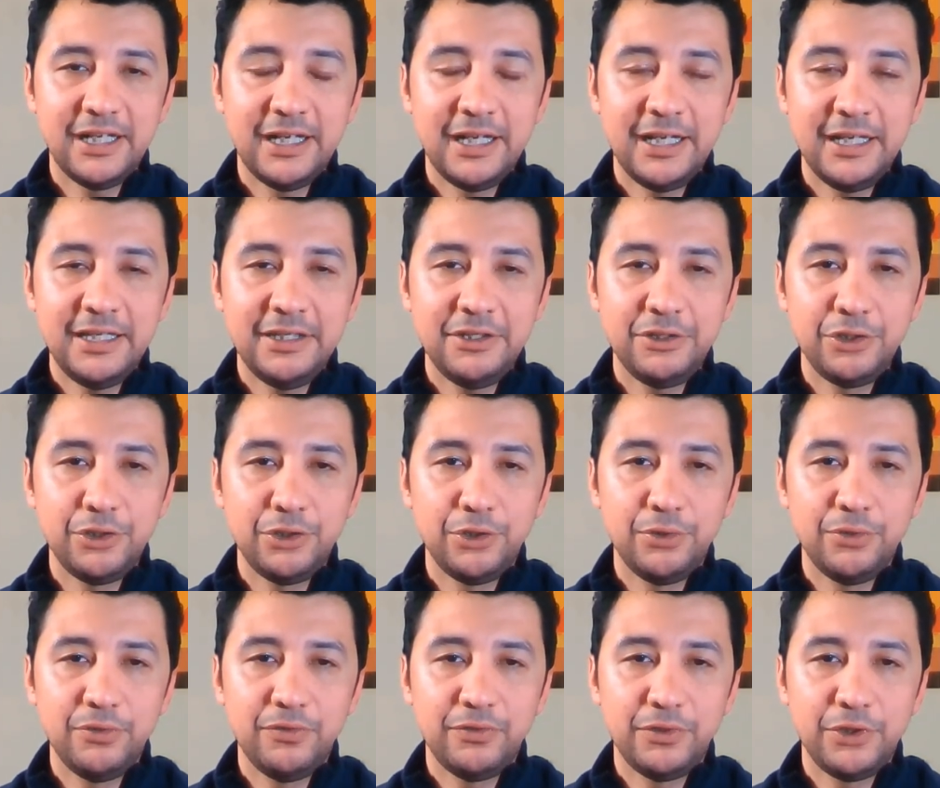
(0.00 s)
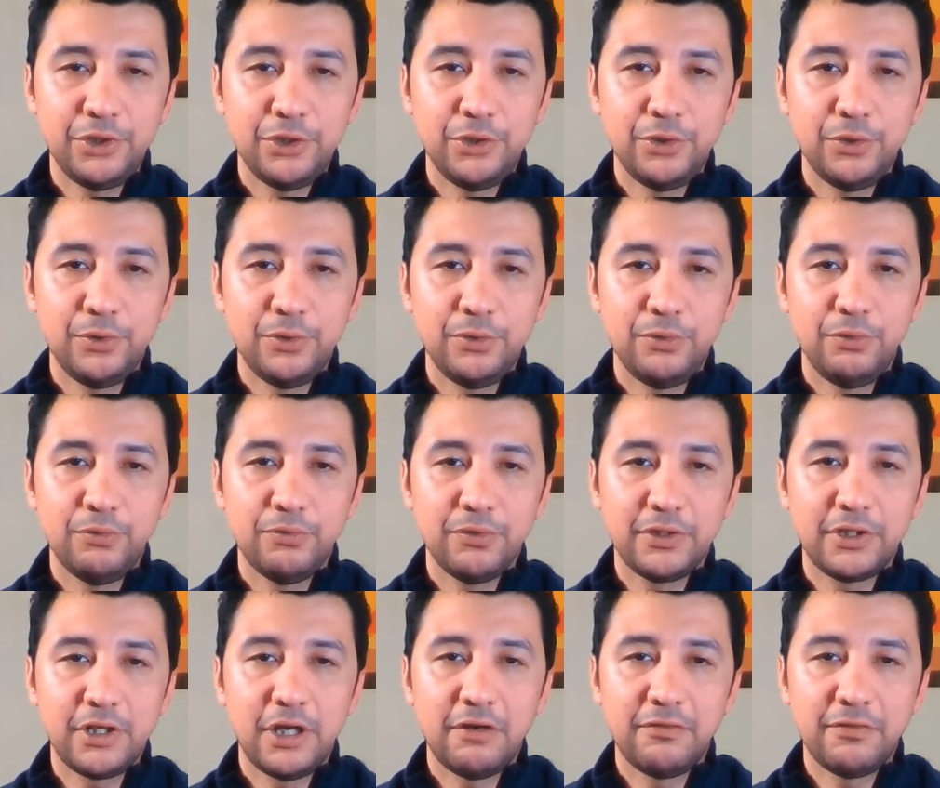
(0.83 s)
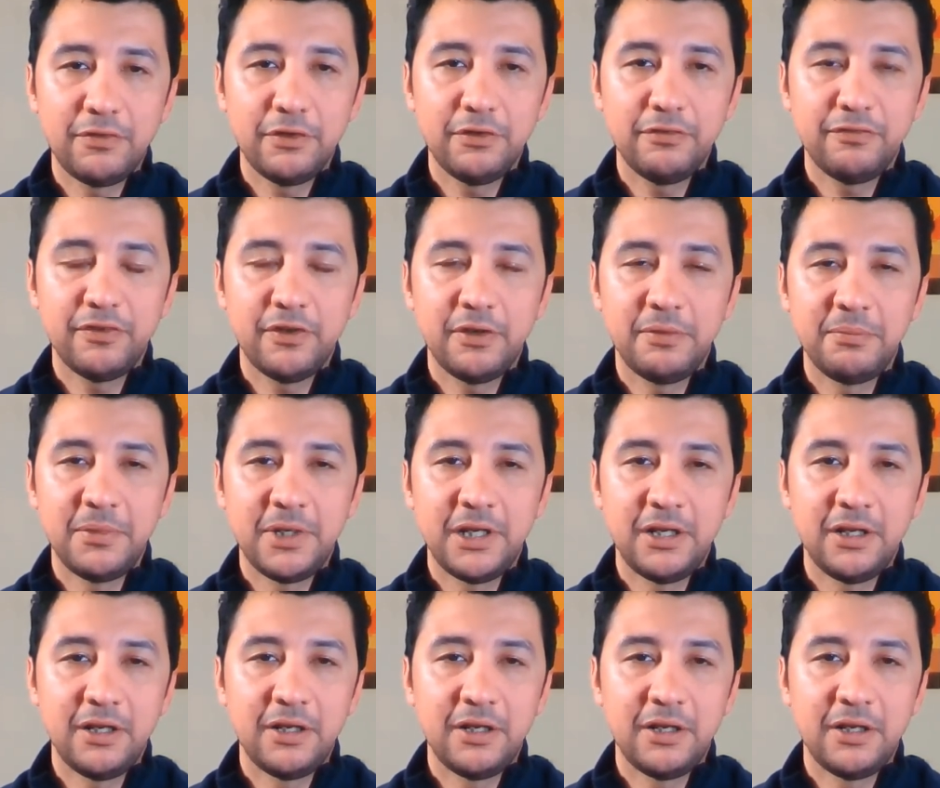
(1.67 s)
I do to recover from